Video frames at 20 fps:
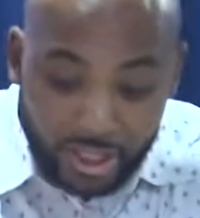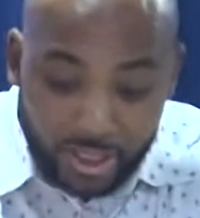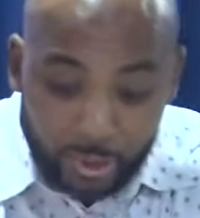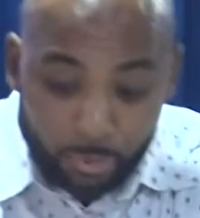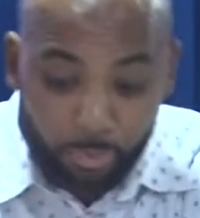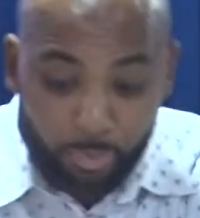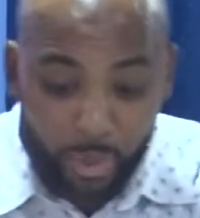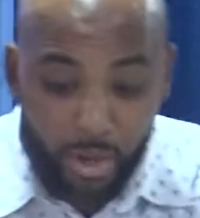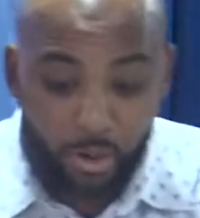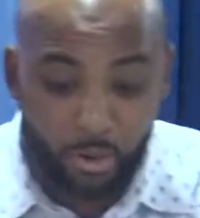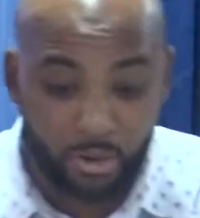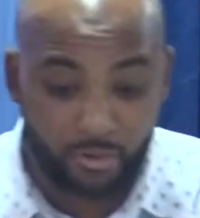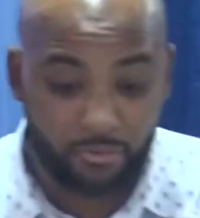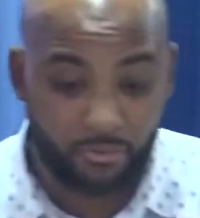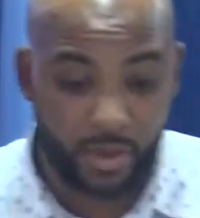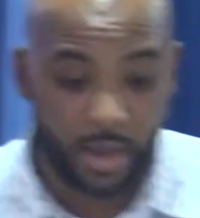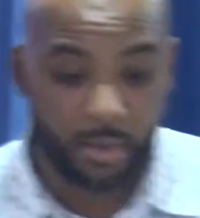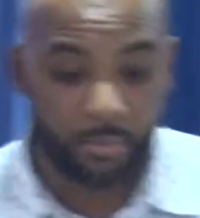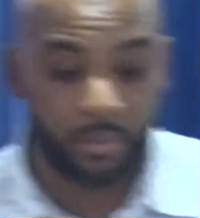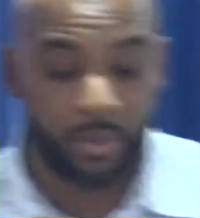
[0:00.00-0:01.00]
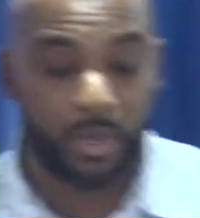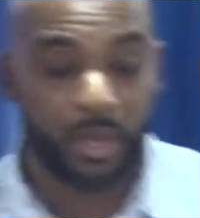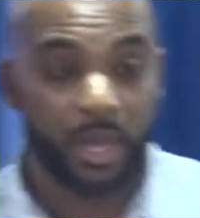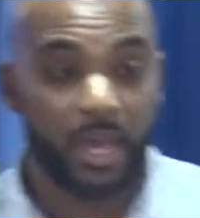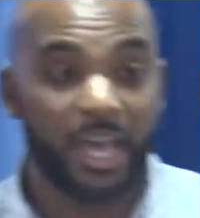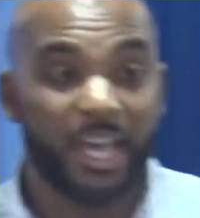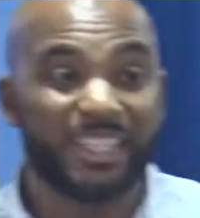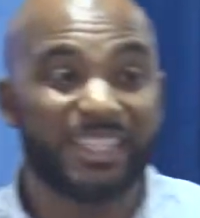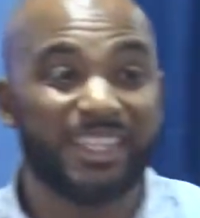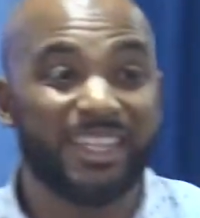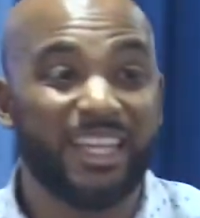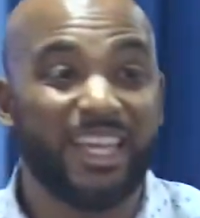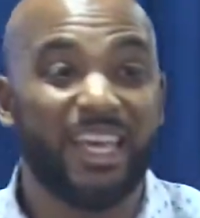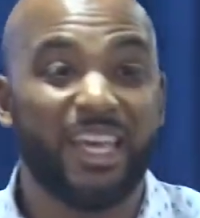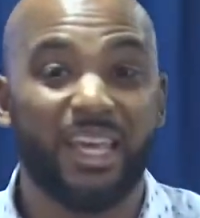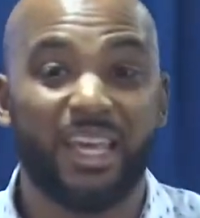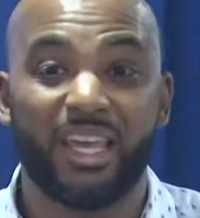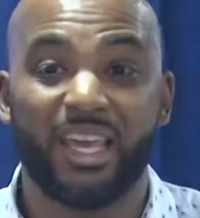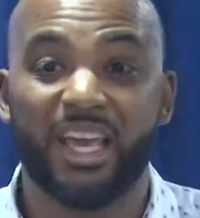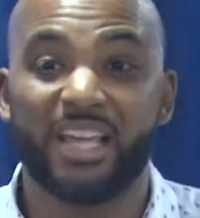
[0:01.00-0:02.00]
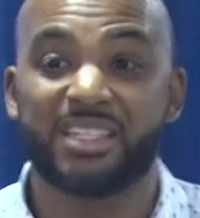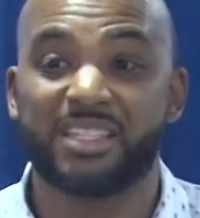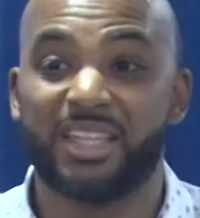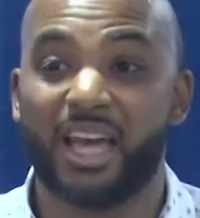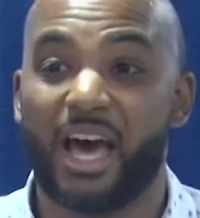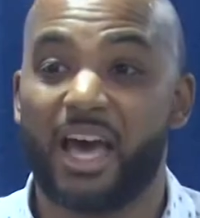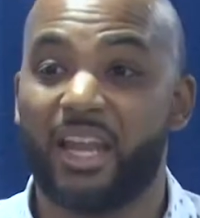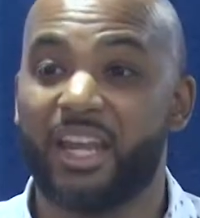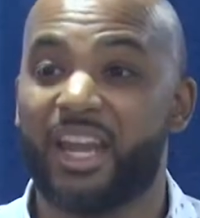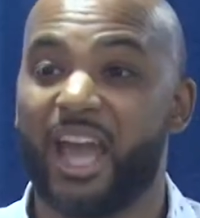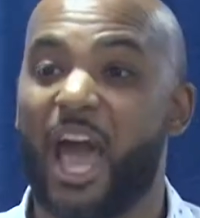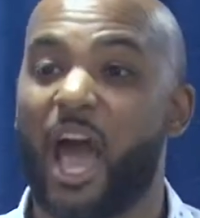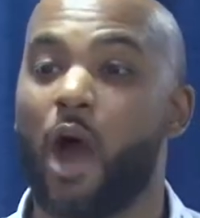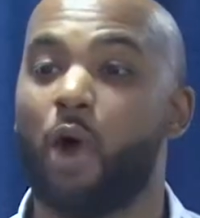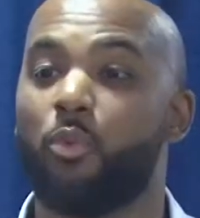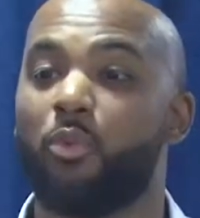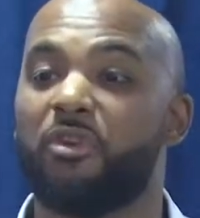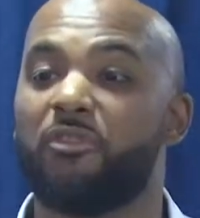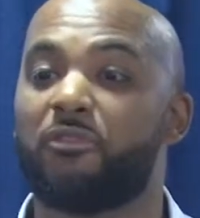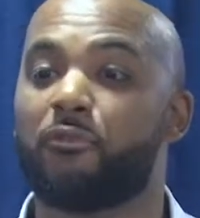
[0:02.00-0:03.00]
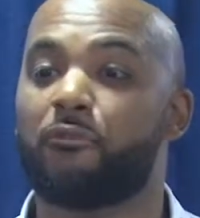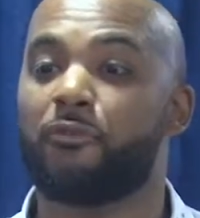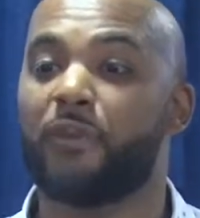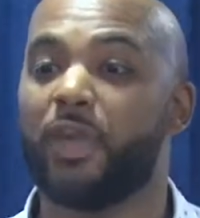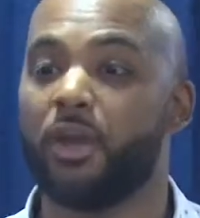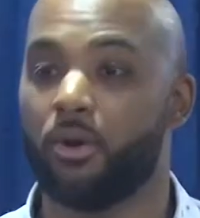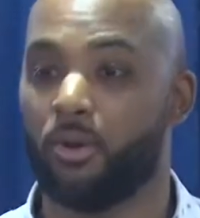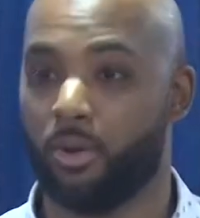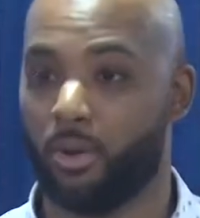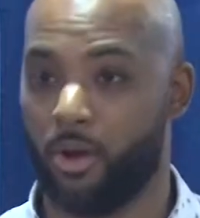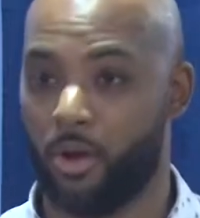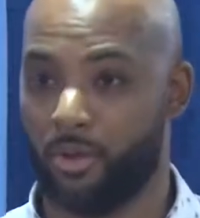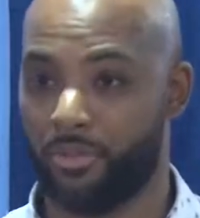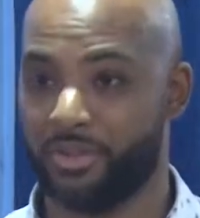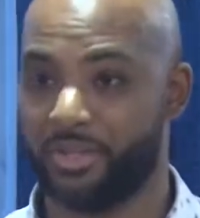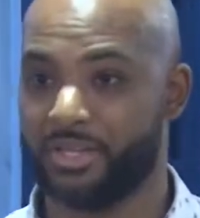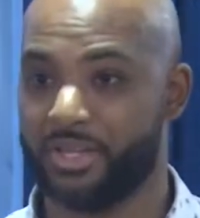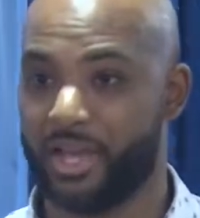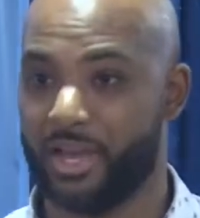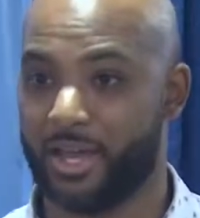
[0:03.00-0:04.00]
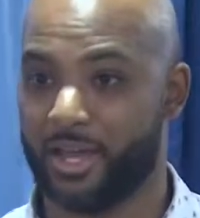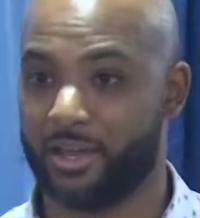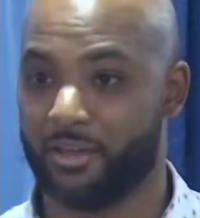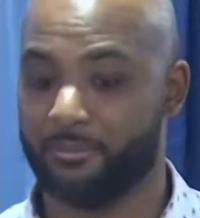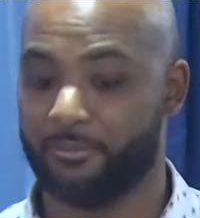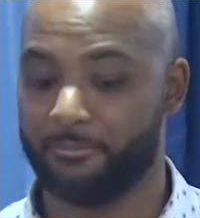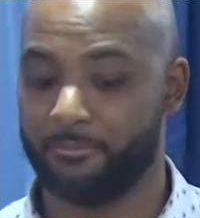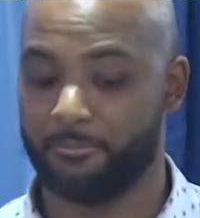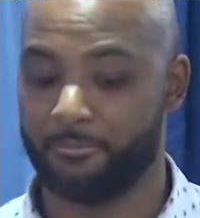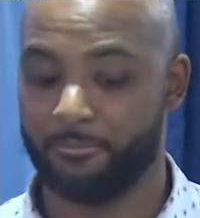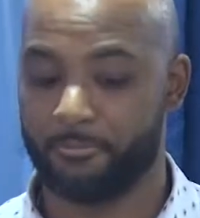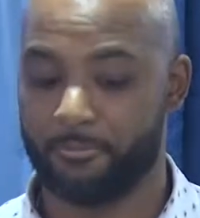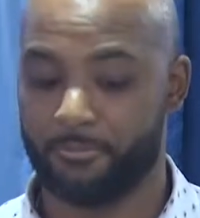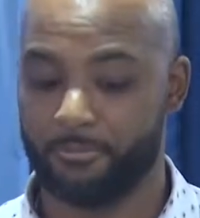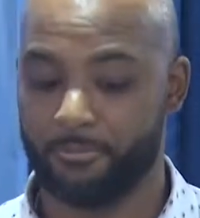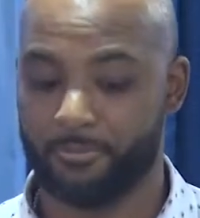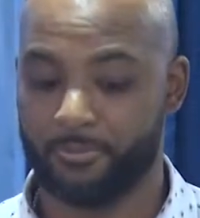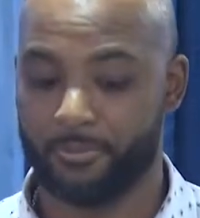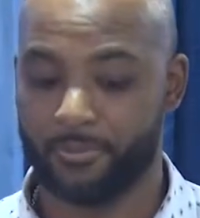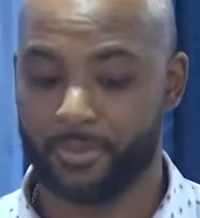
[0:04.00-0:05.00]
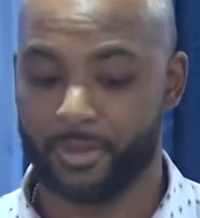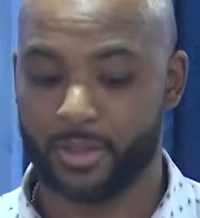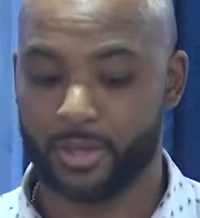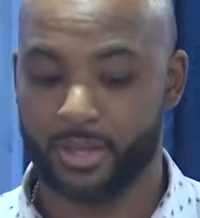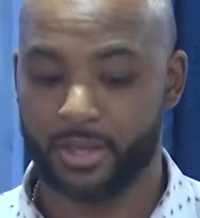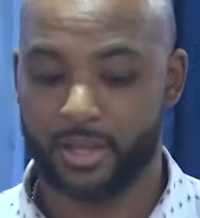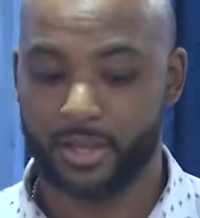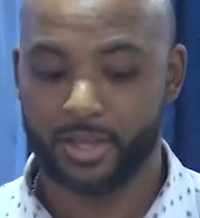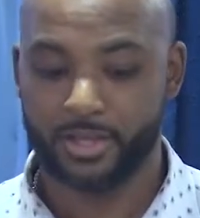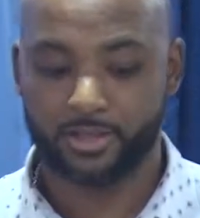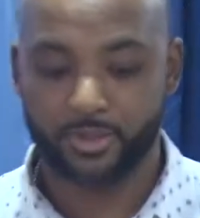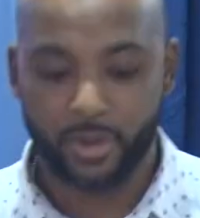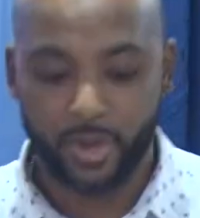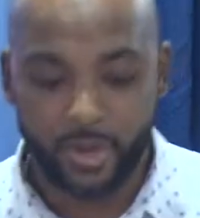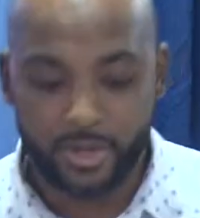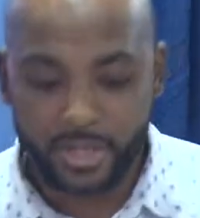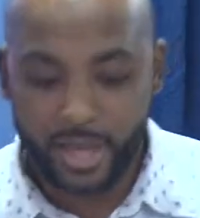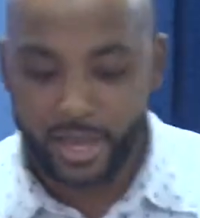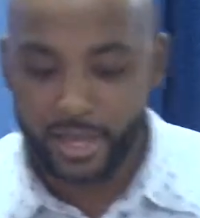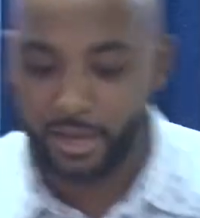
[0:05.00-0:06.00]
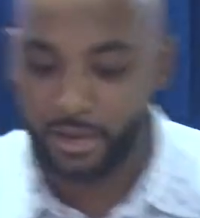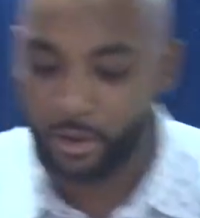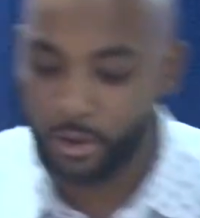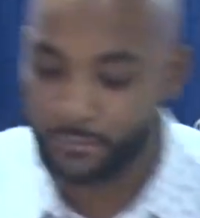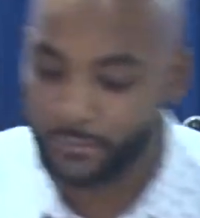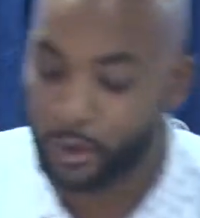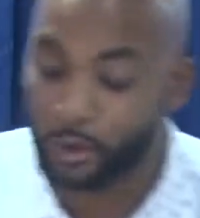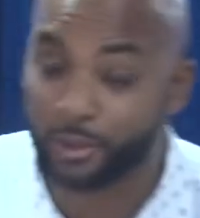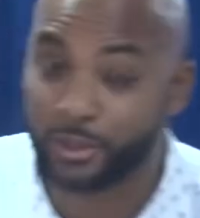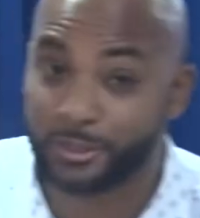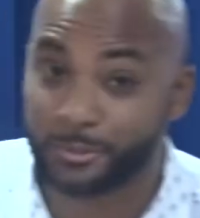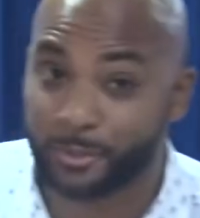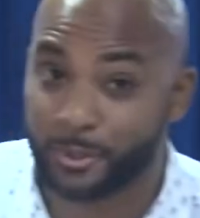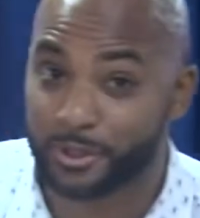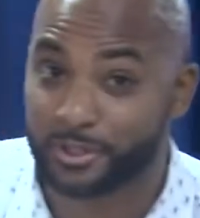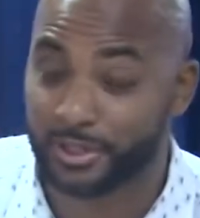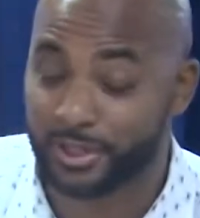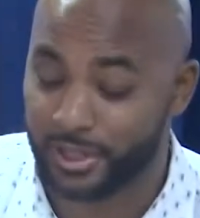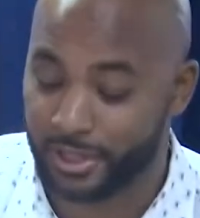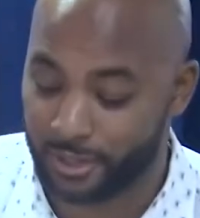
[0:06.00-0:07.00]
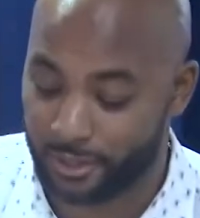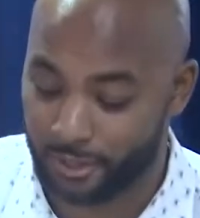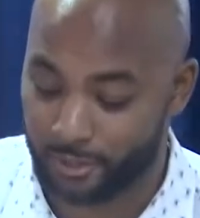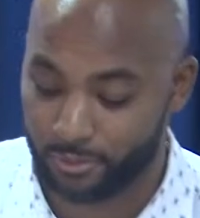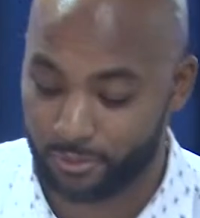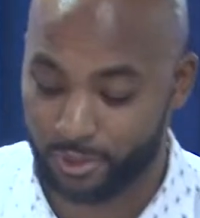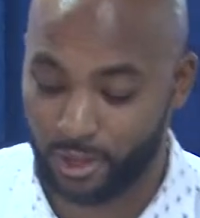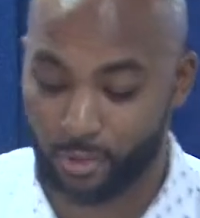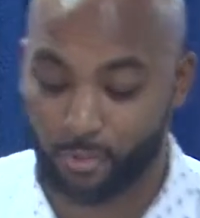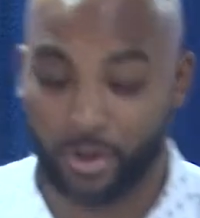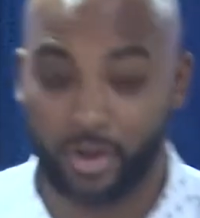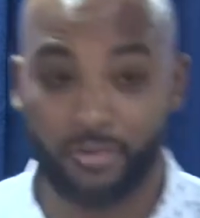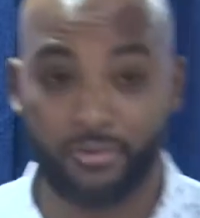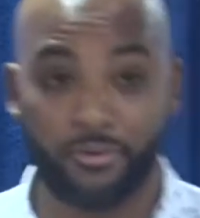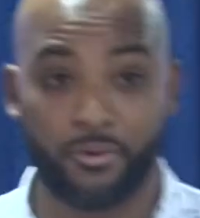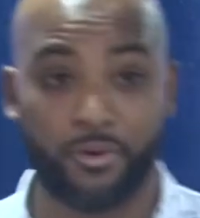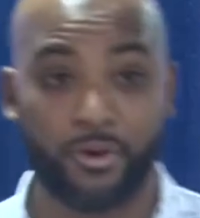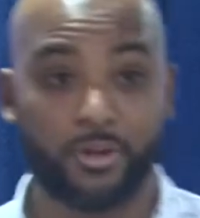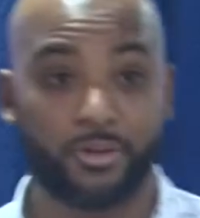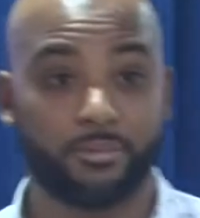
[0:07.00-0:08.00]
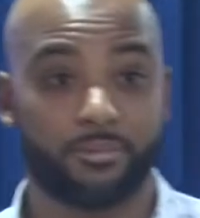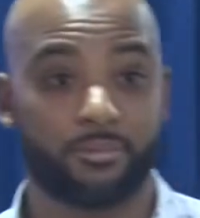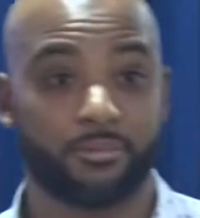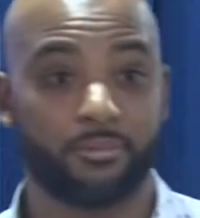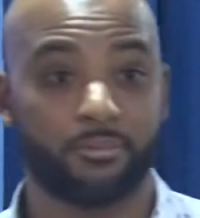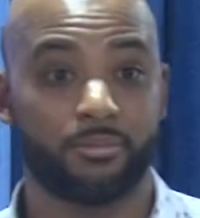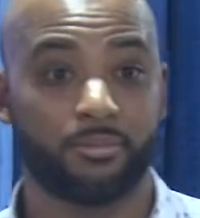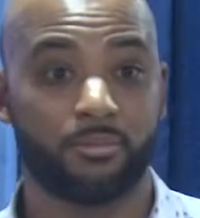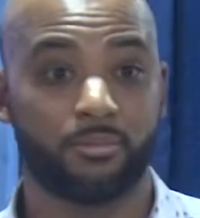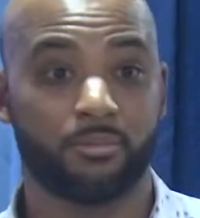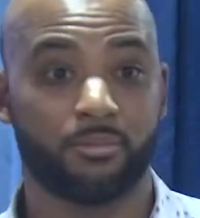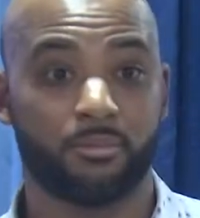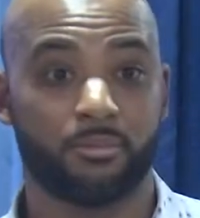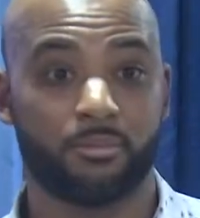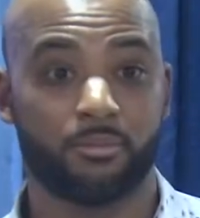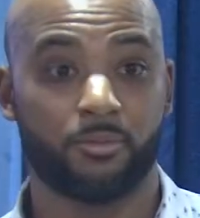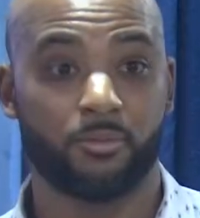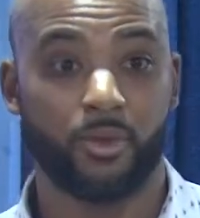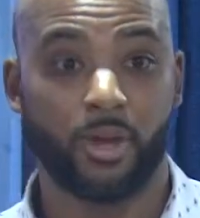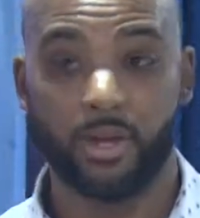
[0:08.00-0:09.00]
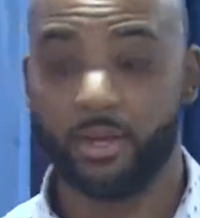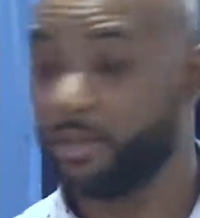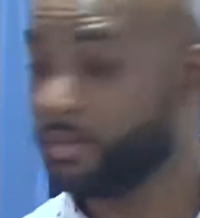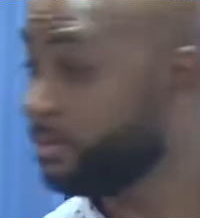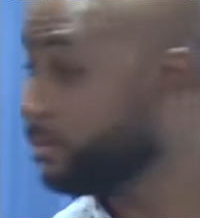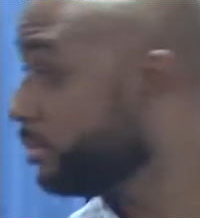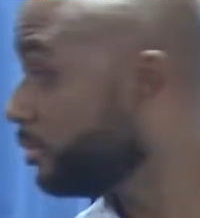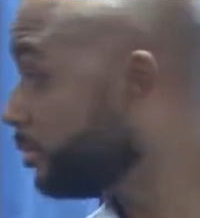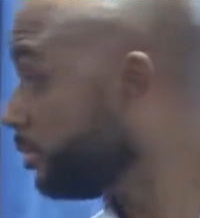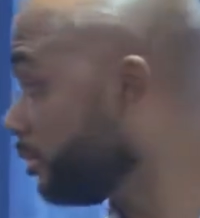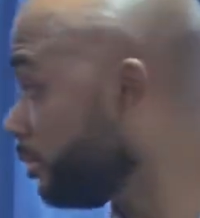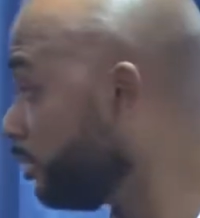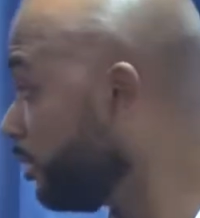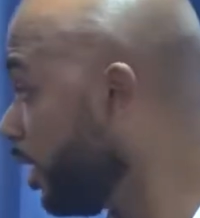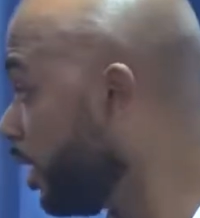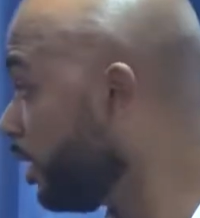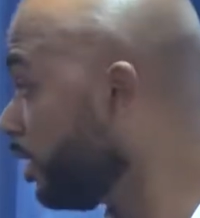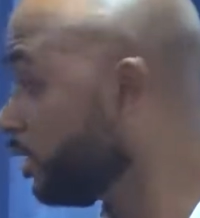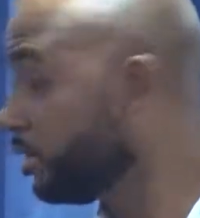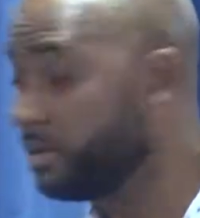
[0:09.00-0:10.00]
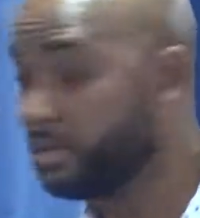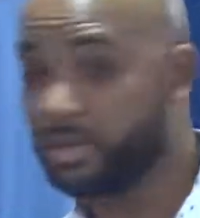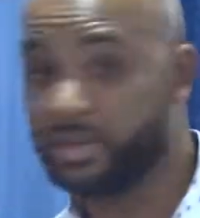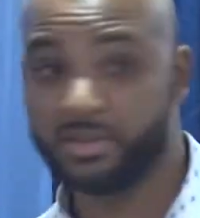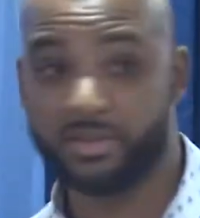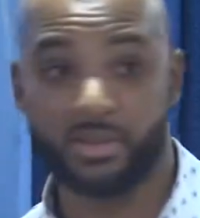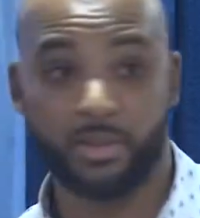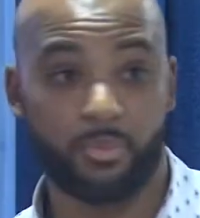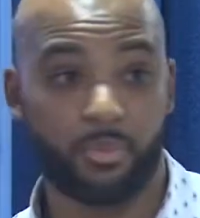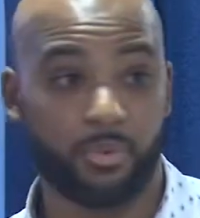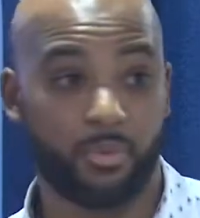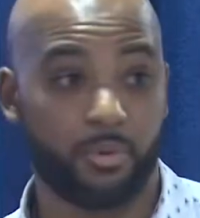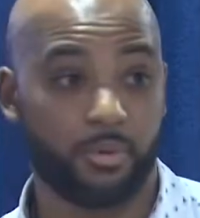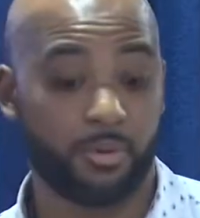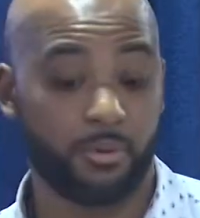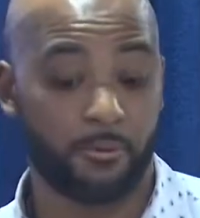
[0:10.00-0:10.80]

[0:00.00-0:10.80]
Spirit family, his leading is not in how we feel all the time. So here's how you know if the Holy Spirit's leading you. Y'all ready for it? Ready? Ready? simple.